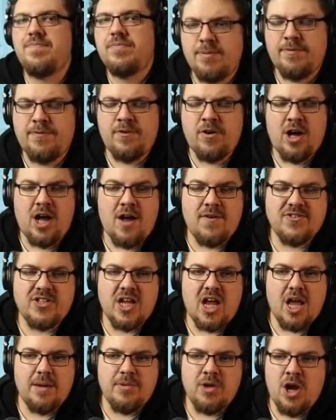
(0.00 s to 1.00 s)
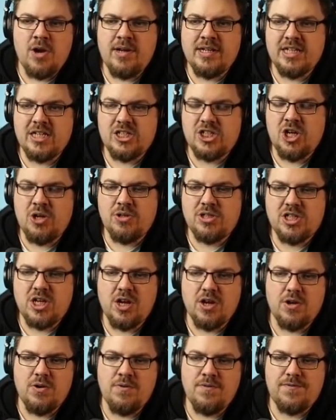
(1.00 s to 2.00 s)
So before half-time, not only is it
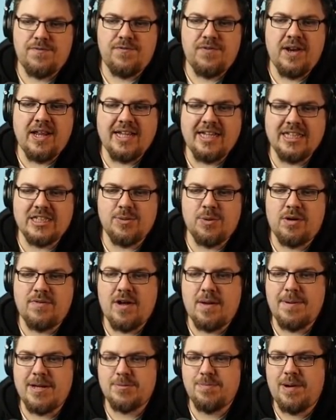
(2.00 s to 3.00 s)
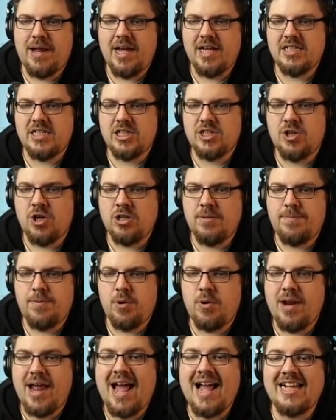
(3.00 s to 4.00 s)
2-2, Fleet, one of our best players, has got the
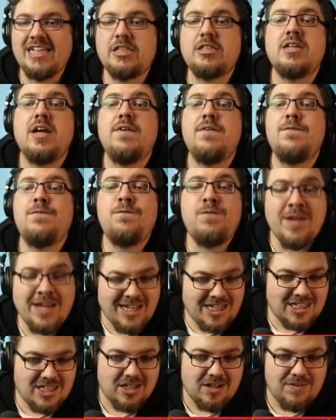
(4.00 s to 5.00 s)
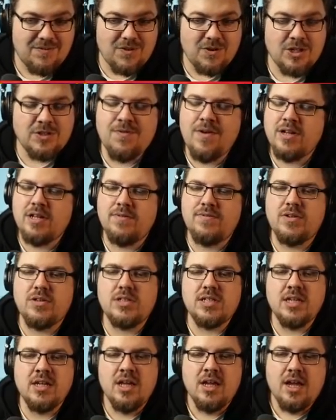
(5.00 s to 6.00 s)
ball at his feet. Viewers, very
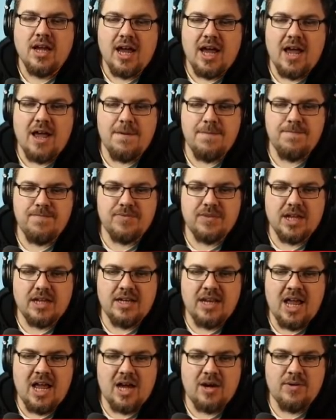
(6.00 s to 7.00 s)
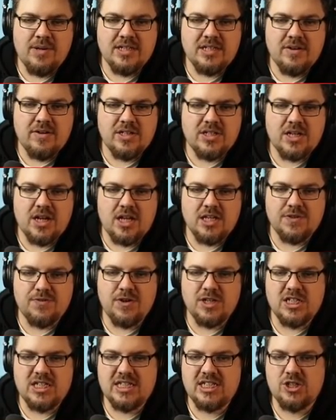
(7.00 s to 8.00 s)
confusing. And now, is there a chance
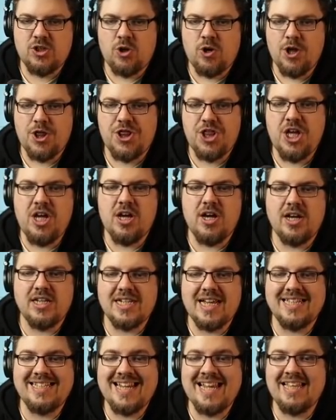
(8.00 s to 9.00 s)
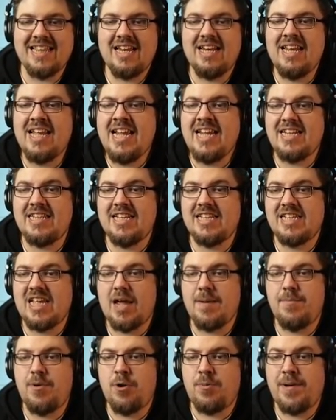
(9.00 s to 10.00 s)
for us to score a third and take the lead in this
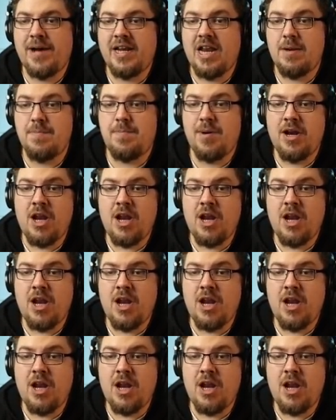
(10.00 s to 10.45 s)
game? Ball played in.